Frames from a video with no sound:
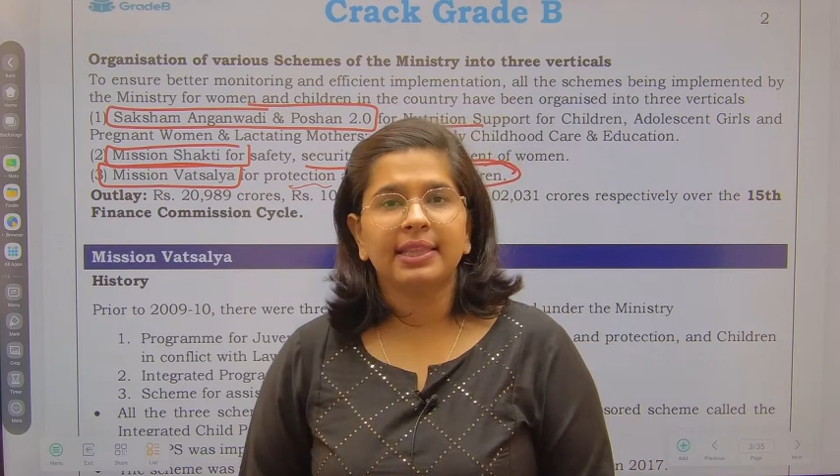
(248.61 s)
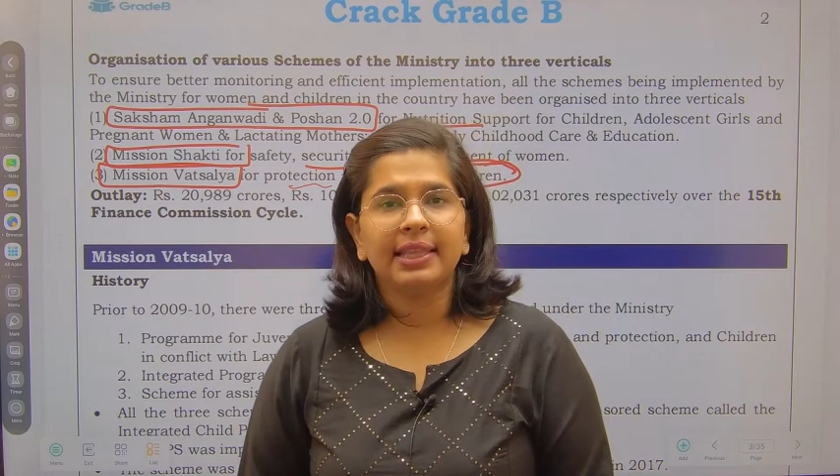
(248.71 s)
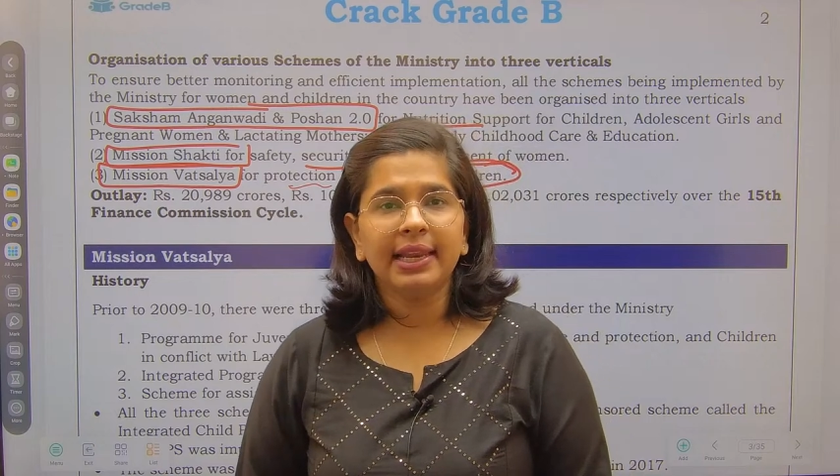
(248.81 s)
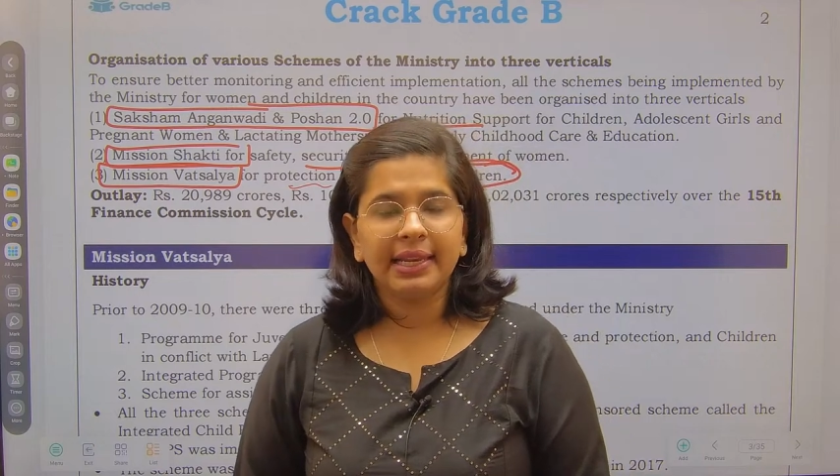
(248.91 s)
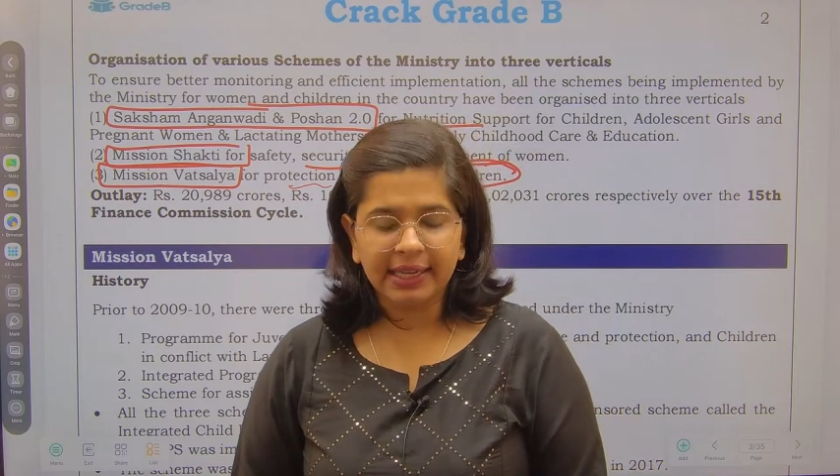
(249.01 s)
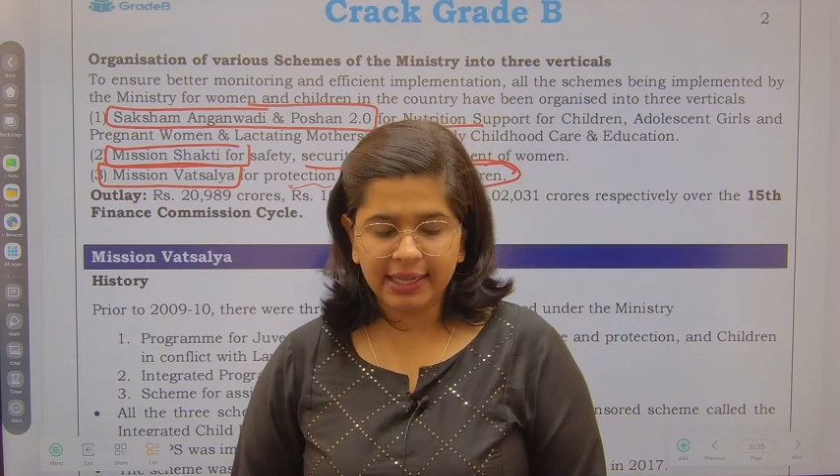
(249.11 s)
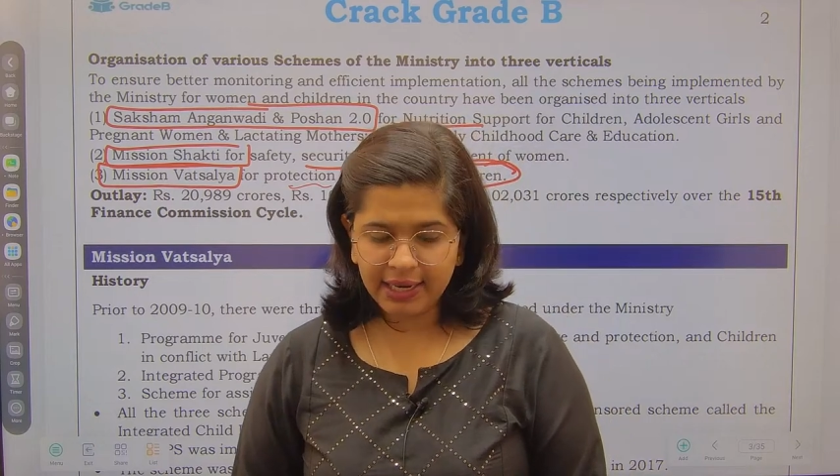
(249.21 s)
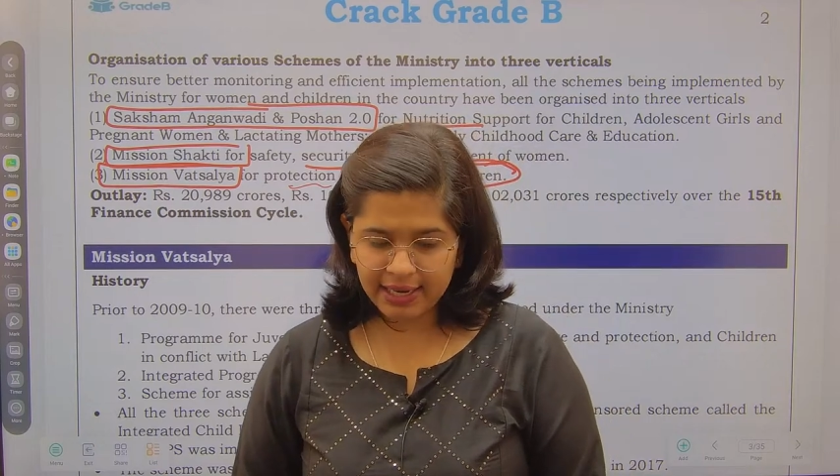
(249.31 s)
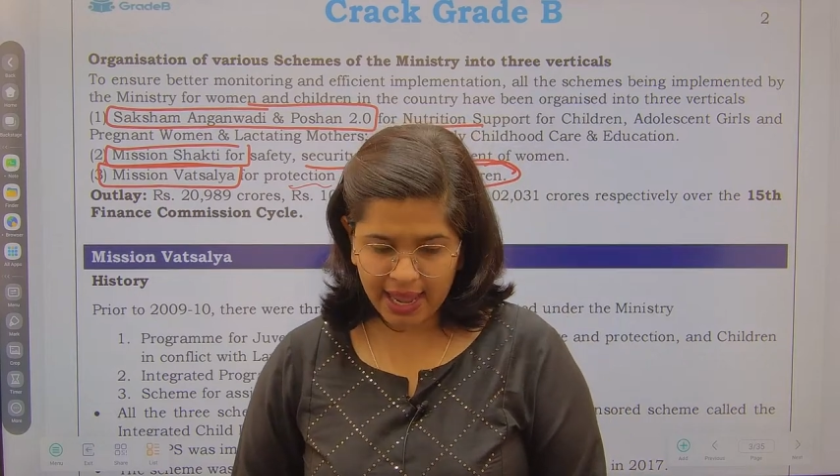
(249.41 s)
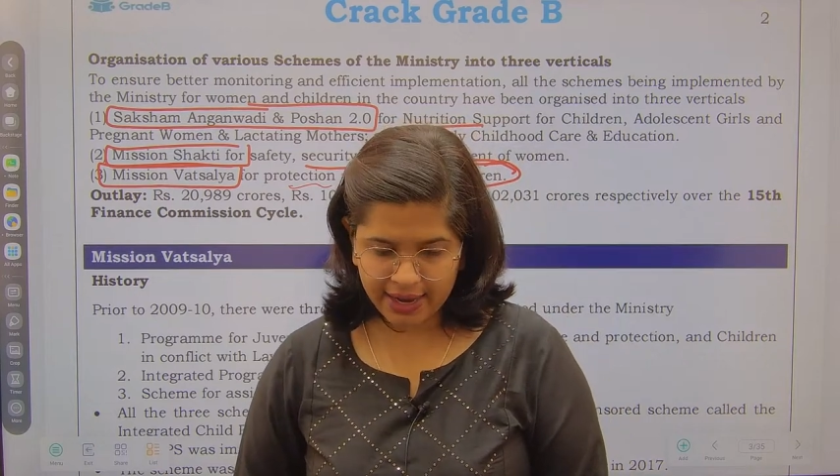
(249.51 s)
in the
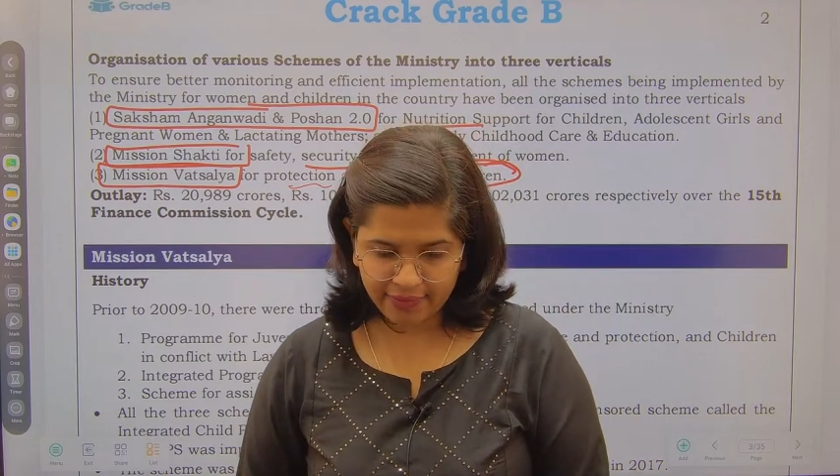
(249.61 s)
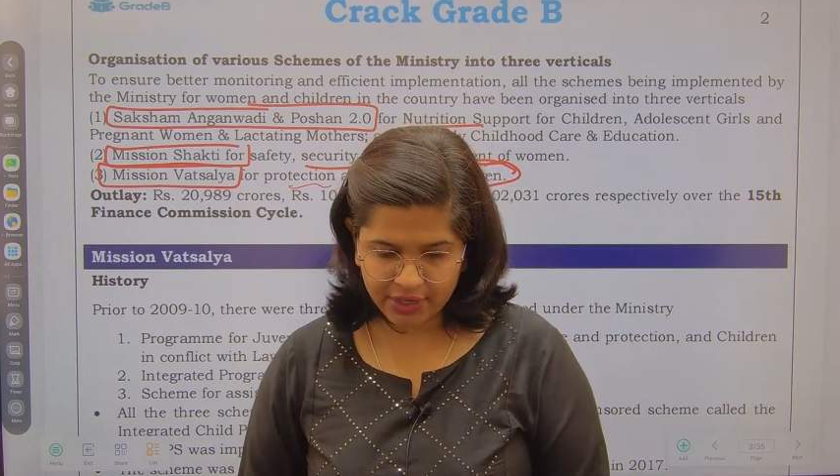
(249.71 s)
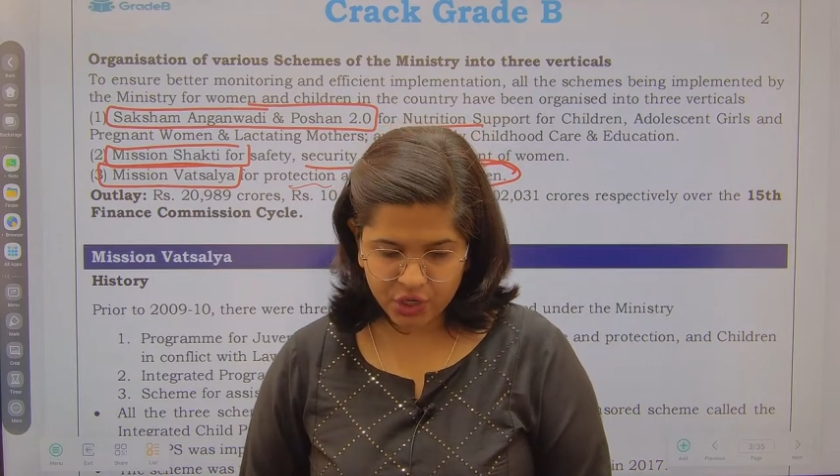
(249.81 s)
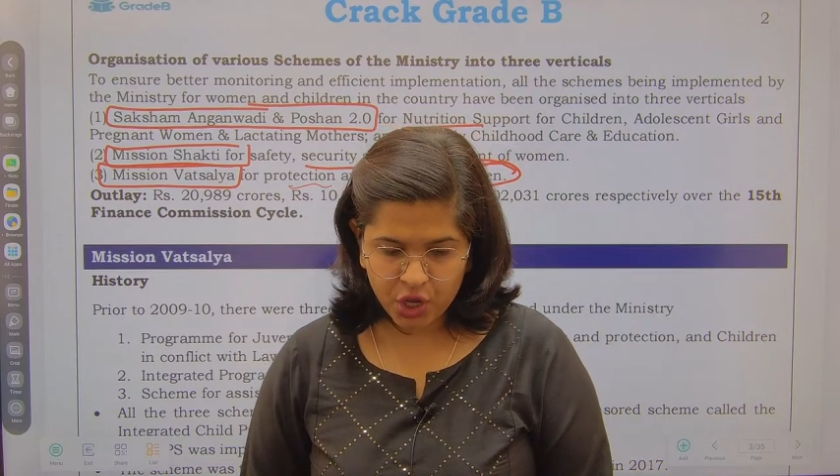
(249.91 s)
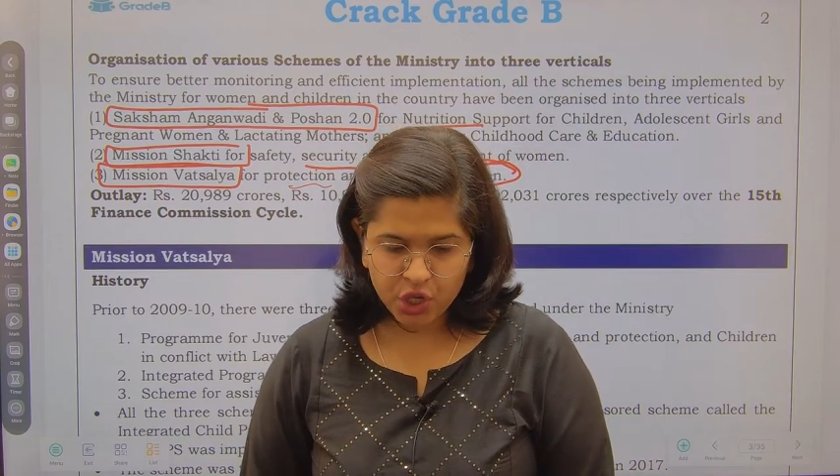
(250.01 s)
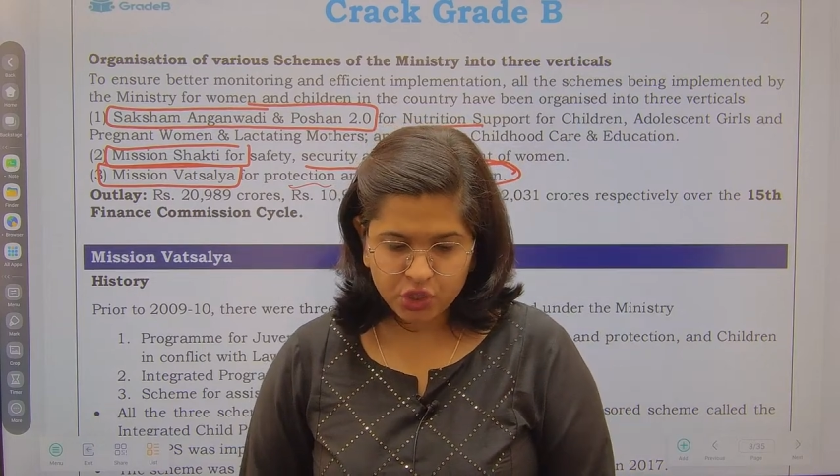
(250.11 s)
legal language.